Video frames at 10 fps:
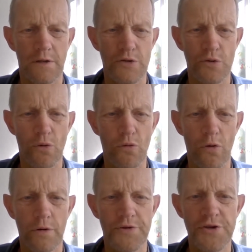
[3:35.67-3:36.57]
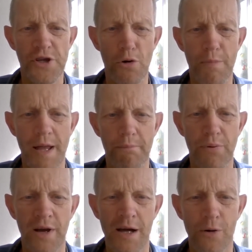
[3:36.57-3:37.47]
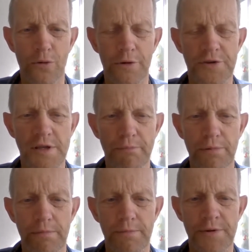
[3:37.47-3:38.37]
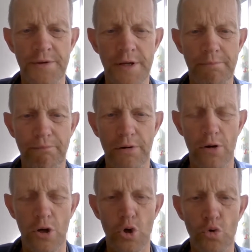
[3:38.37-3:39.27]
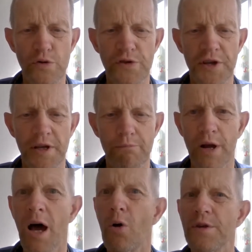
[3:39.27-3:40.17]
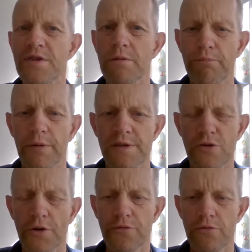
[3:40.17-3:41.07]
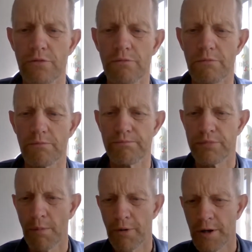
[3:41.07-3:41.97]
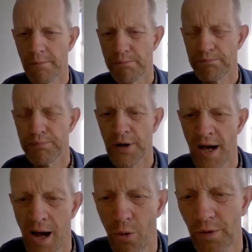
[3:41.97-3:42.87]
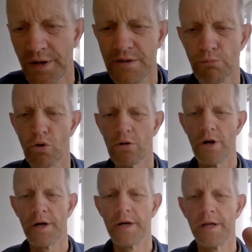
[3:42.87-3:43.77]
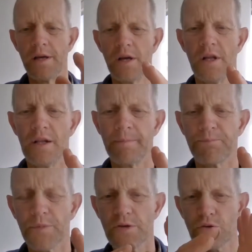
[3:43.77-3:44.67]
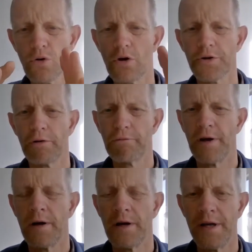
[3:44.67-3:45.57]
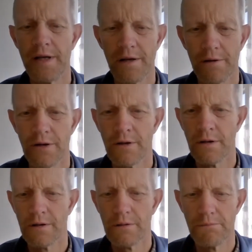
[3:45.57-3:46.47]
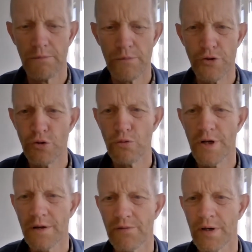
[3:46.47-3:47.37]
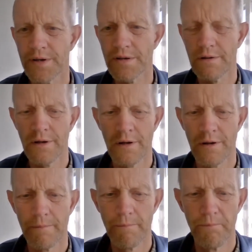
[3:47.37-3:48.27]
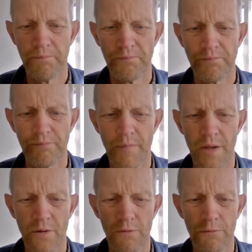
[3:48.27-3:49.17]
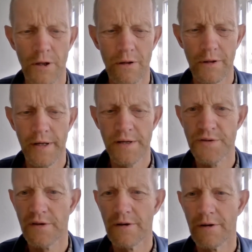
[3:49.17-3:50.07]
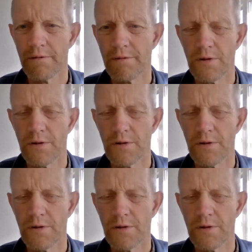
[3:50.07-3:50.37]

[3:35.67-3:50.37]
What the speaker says: so-called Geoman Plow or deep loosening plow, it's not properly plow, it's more a sort of a unit that well, has a